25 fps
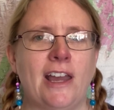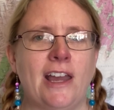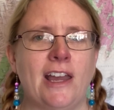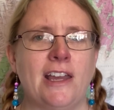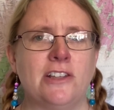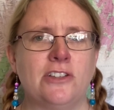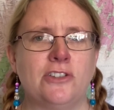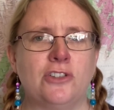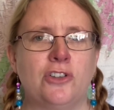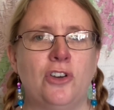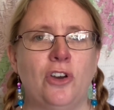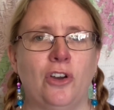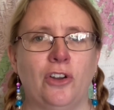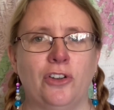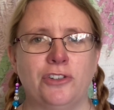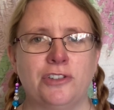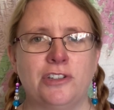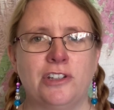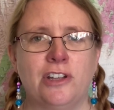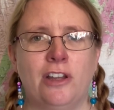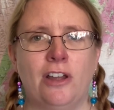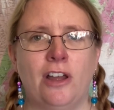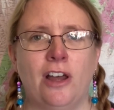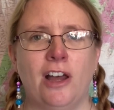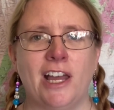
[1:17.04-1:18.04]
has
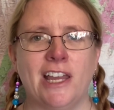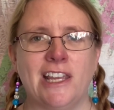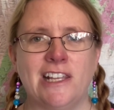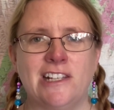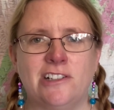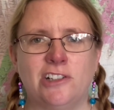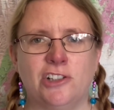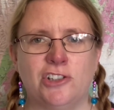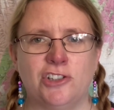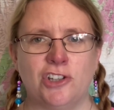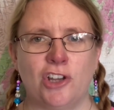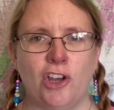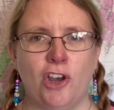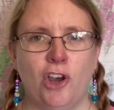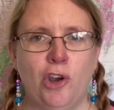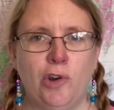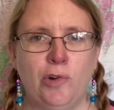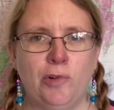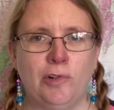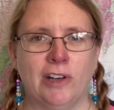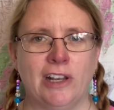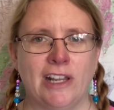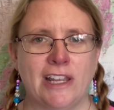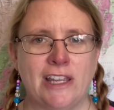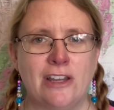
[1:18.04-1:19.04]
got Iceland's
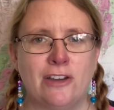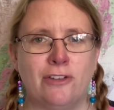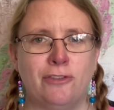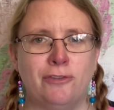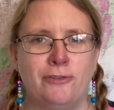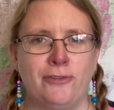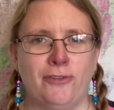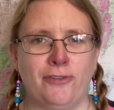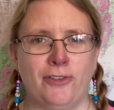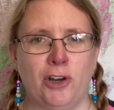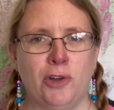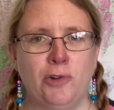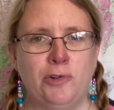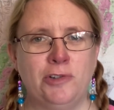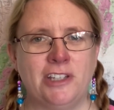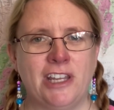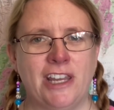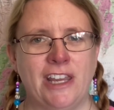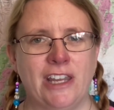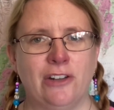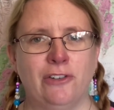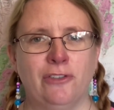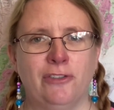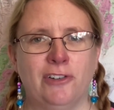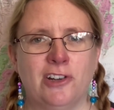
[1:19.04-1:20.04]
only
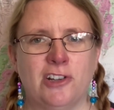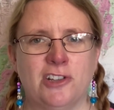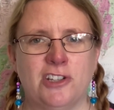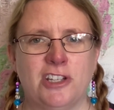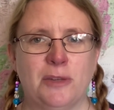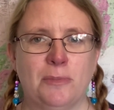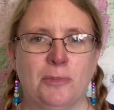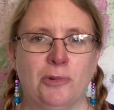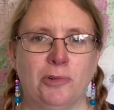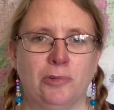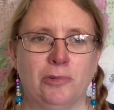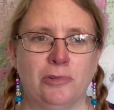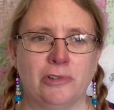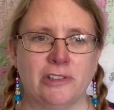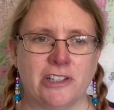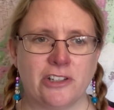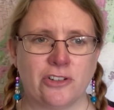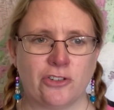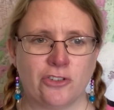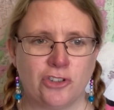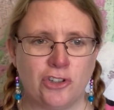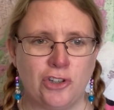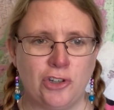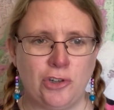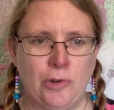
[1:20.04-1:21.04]
floating infinity pools.
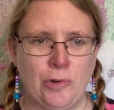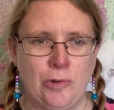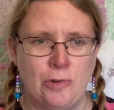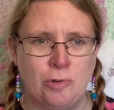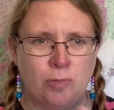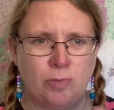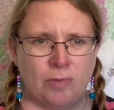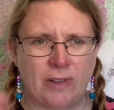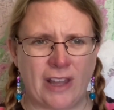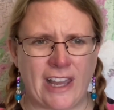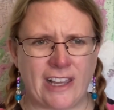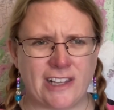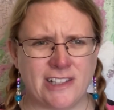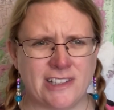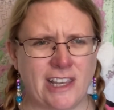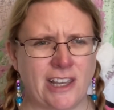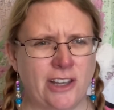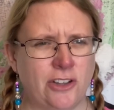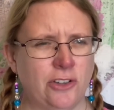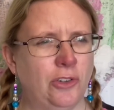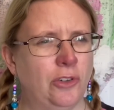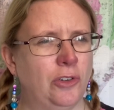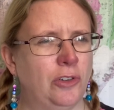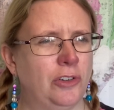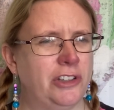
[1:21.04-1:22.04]
It's got 2
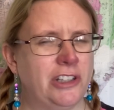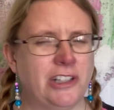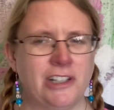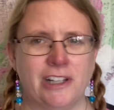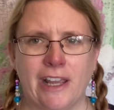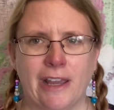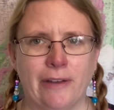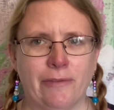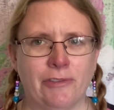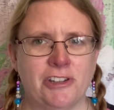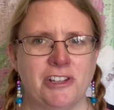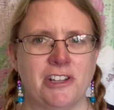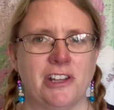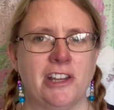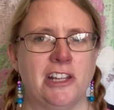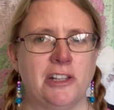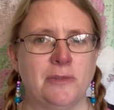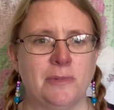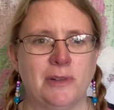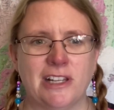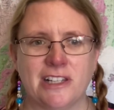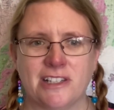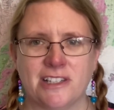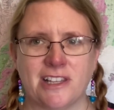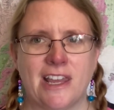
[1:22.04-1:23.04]
hexagonal, didn't count the
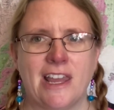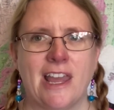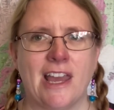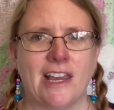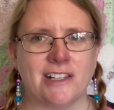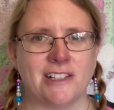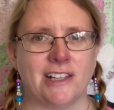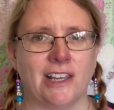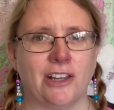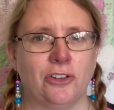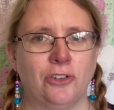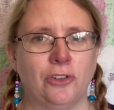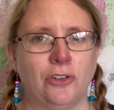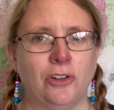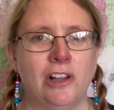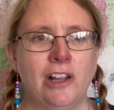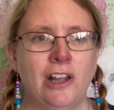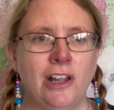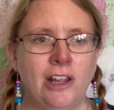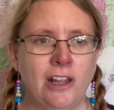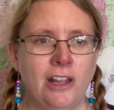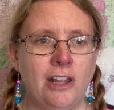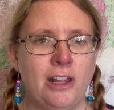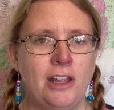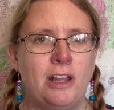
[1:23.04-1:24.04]
sides, but let's say hexagonal
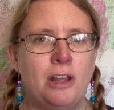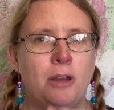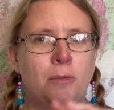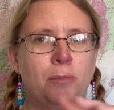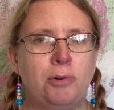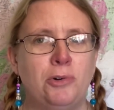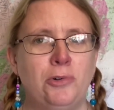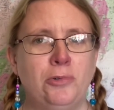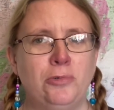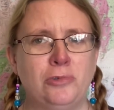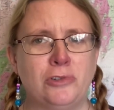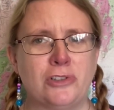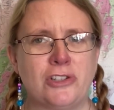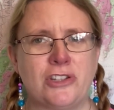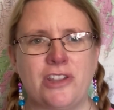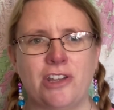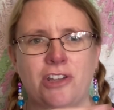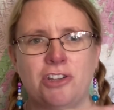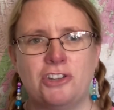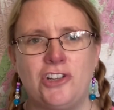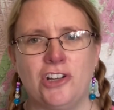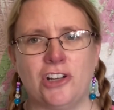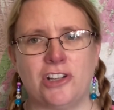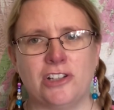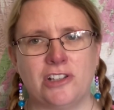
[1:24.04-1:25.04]
pools
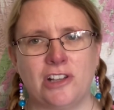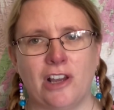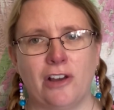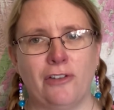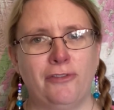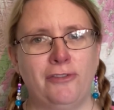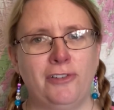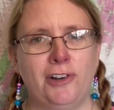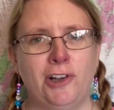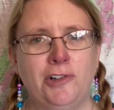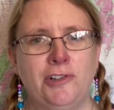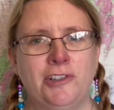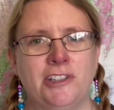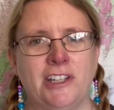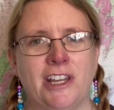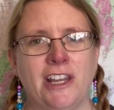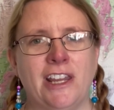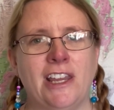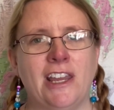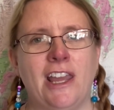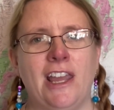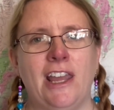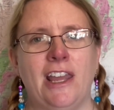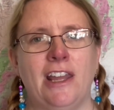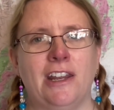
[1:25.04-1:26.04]
that just are
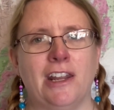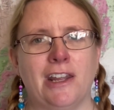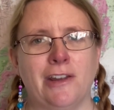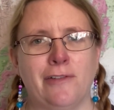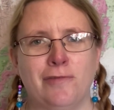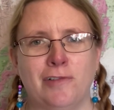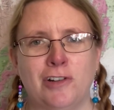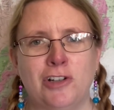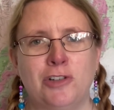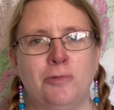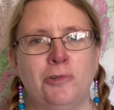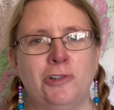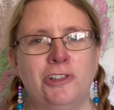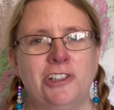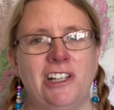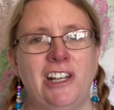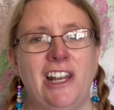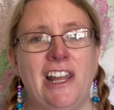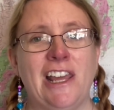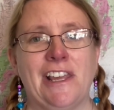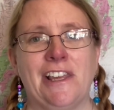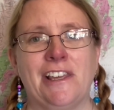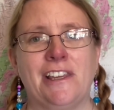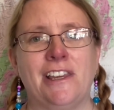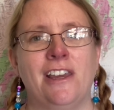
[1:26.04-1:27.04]
floating in a freshwater
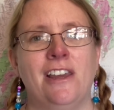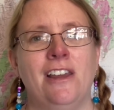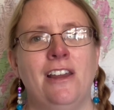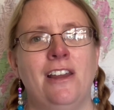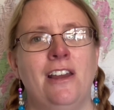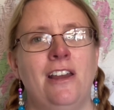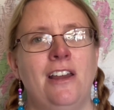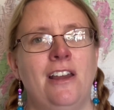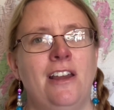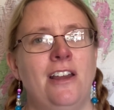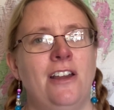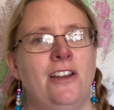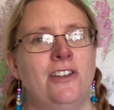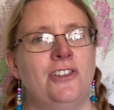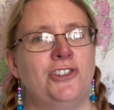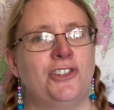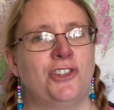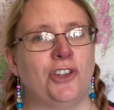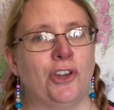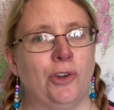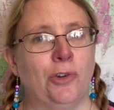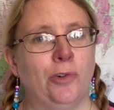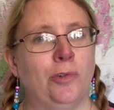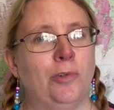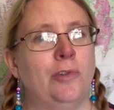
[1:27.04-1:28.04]
lake.
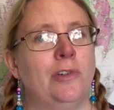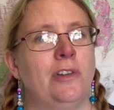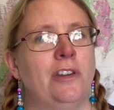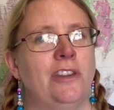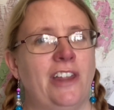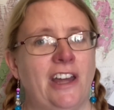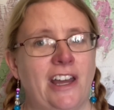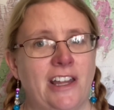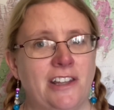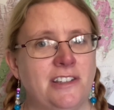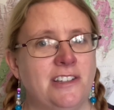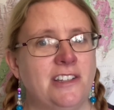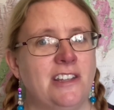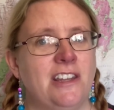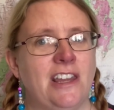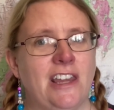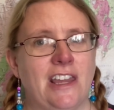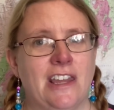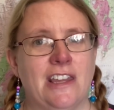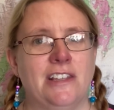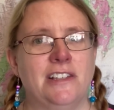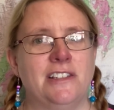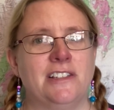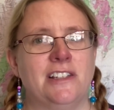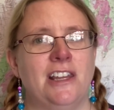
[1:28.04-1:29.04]
So that
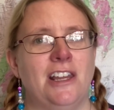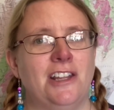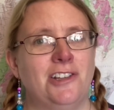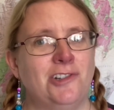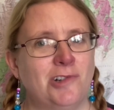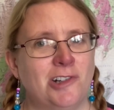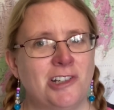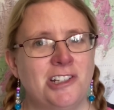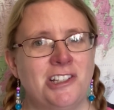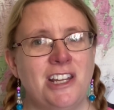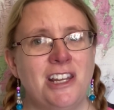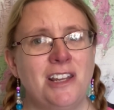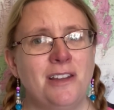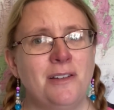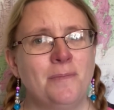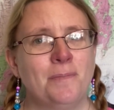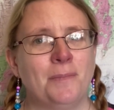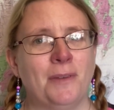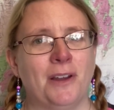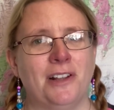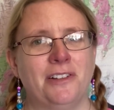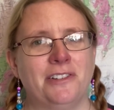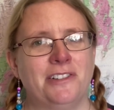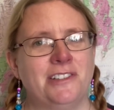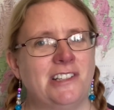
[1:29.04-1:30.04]
is interesting,
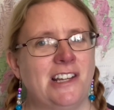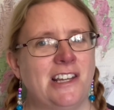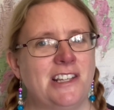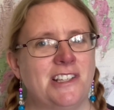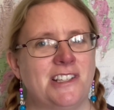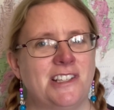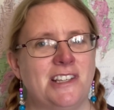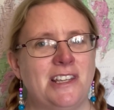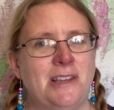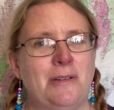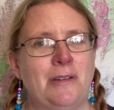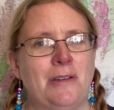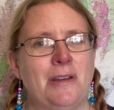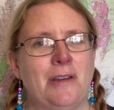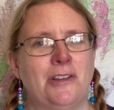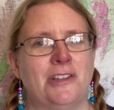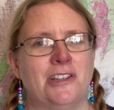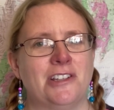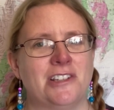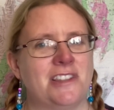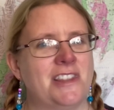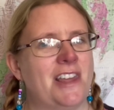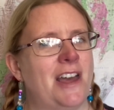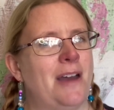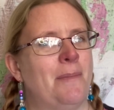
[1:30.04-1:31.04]
but let's see,
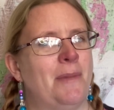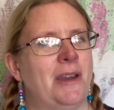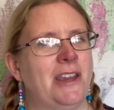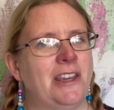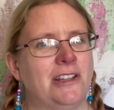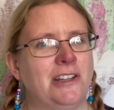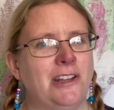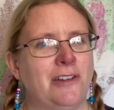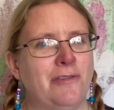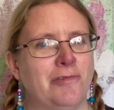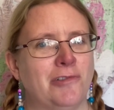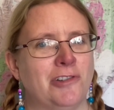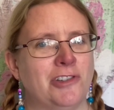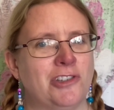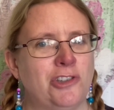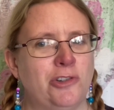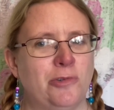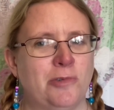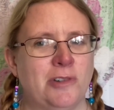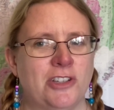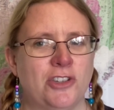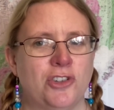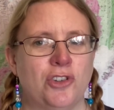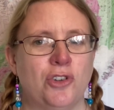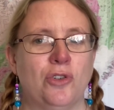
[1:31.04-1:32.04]
does that make a difference
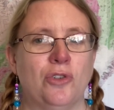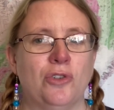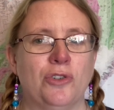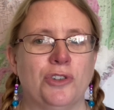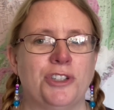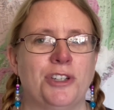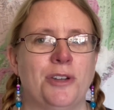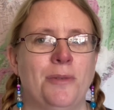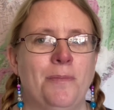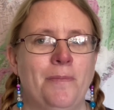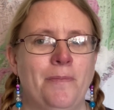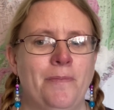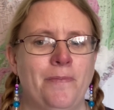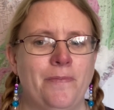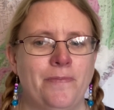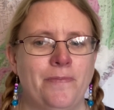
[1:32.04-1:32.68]
to its scores?